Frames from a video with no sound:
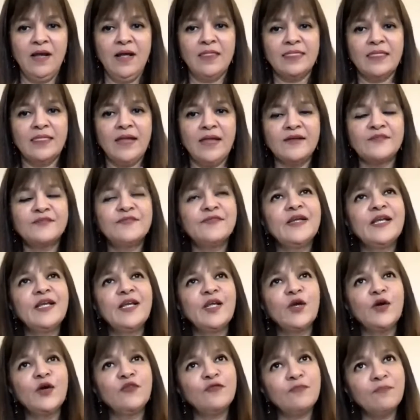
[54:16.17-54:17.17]
that
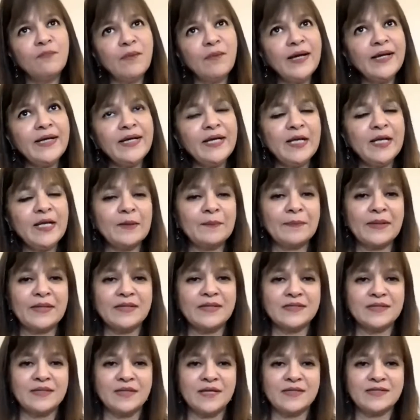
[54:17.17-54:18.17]
feeling of my
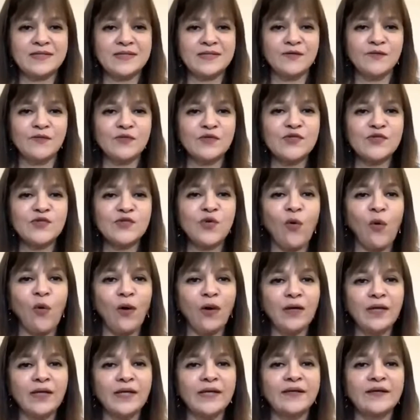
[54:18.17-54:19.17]
helplessness, that was
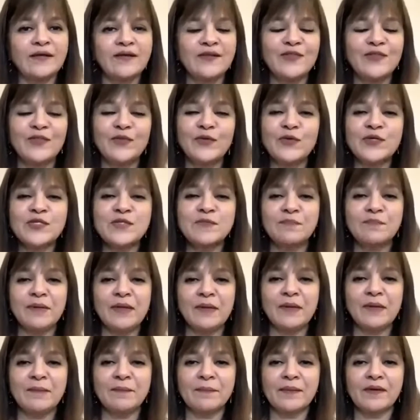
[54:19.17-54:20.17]
calling those
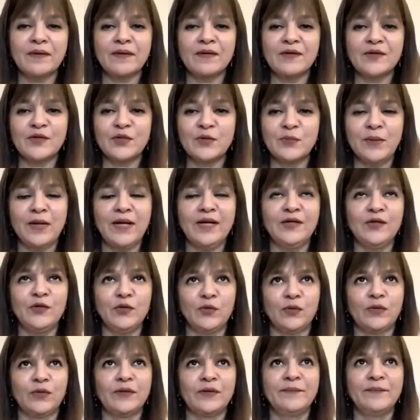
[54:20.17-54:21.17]
people to my
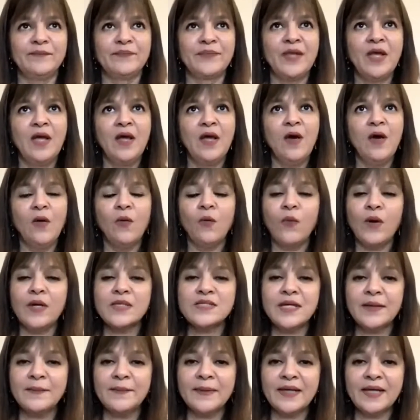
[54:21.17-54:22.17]
door.
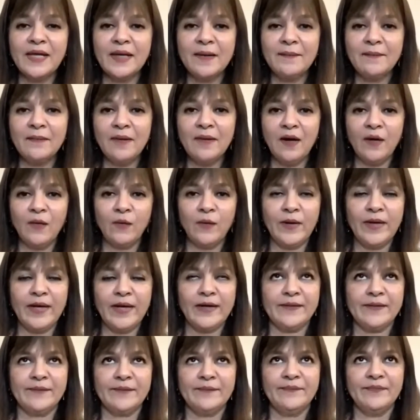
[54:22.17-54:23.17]
Once I became
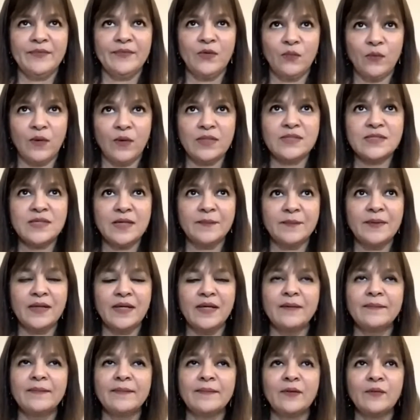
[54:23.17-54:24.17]
aware,
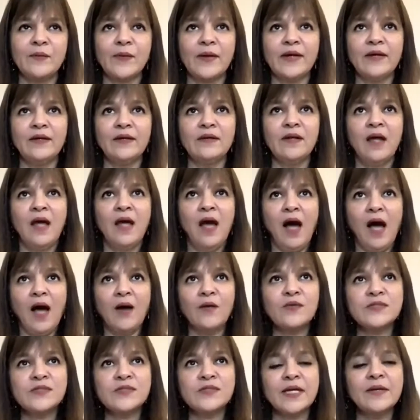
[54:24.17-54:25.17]
I
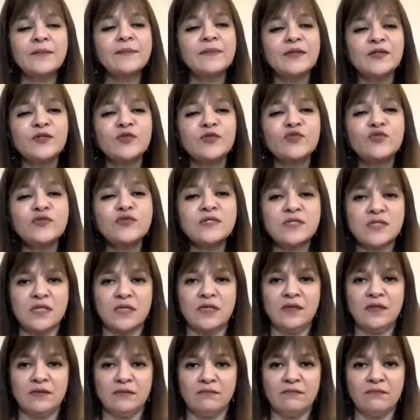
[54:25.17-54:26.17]
was able to
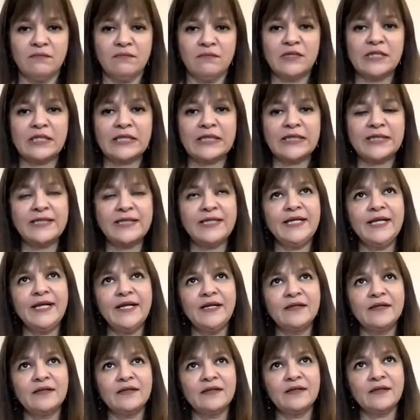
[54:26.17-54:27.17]
see the
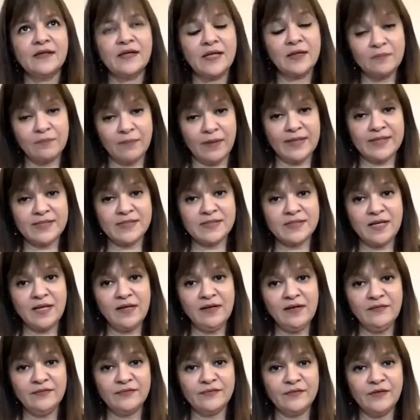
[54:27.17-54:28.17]
creator in
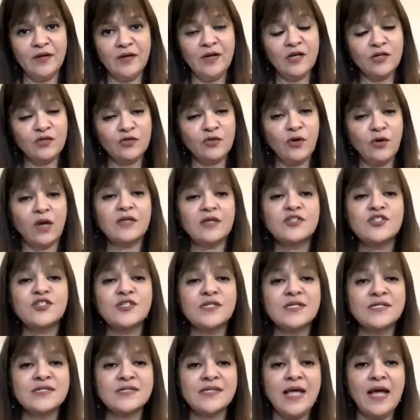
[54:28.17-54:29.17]
myself. Not
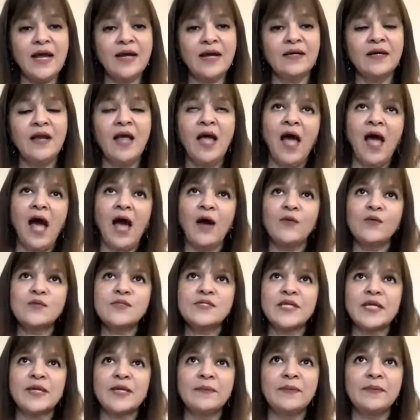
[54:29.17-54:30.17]
just that, I
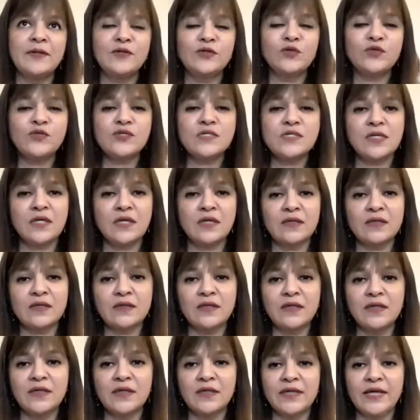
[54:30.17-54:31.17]
was able to see
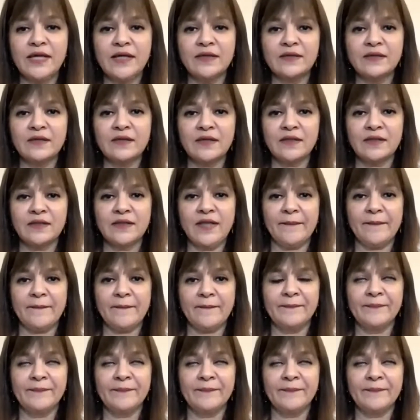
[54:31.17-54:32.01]
the creator in them.